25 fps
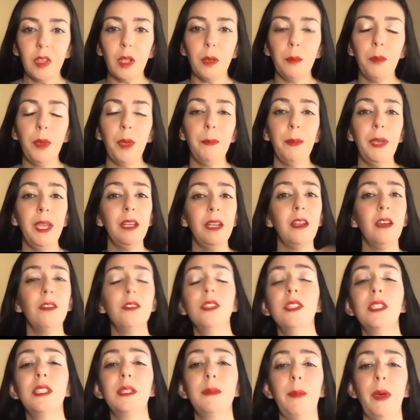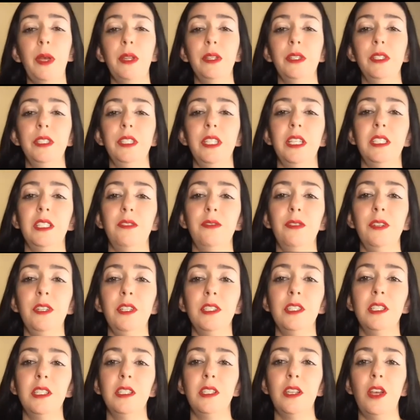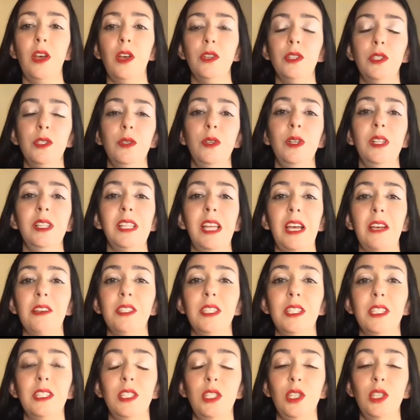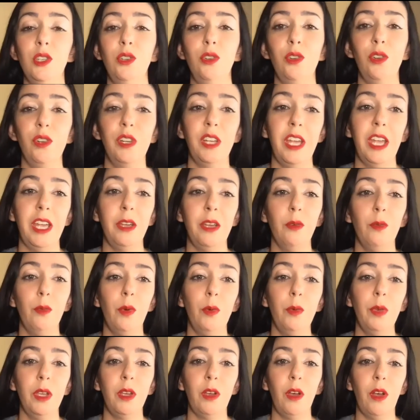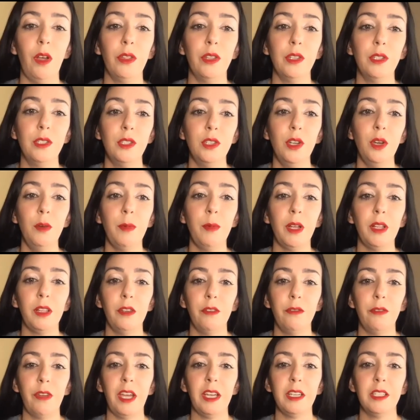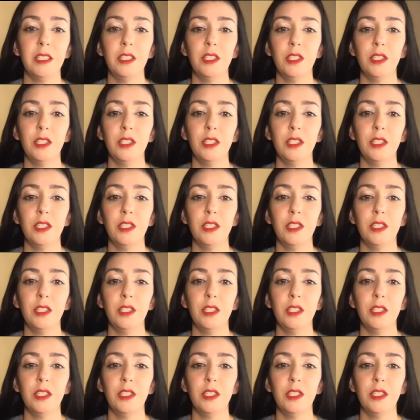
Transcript: By paying off the smaller debts first, this also allows us to create what we call the snowball effect.